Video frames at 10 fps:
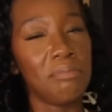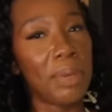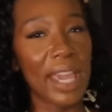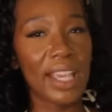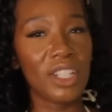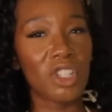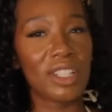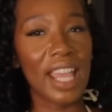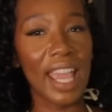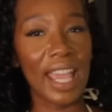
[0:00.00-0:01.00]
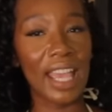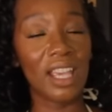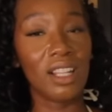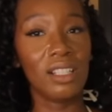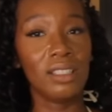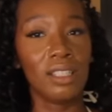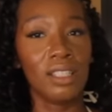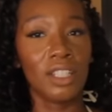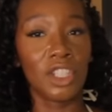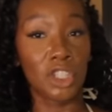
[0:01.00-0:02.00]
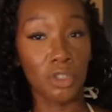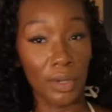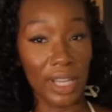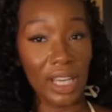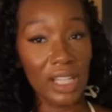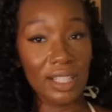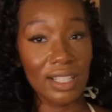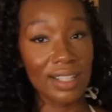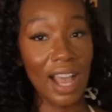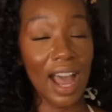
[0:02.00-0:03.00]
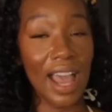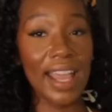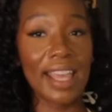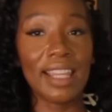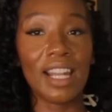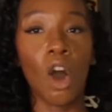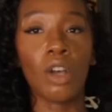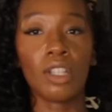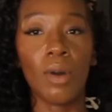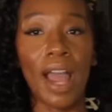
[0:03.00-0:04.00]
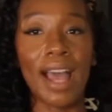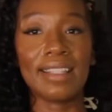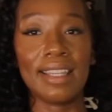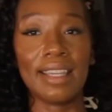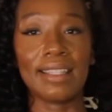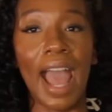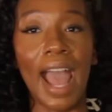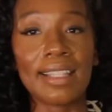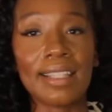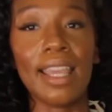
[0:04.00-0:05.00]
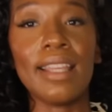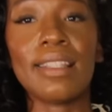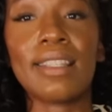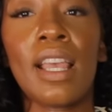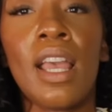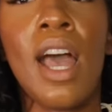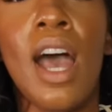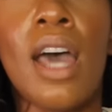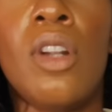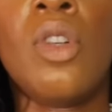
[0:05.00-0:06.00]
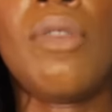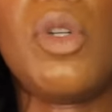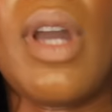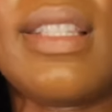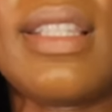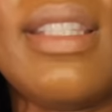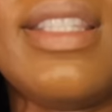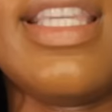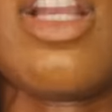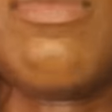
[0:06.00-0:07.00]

beige or tan strings to tie, and then it also has these accents. I don't know if you guys can see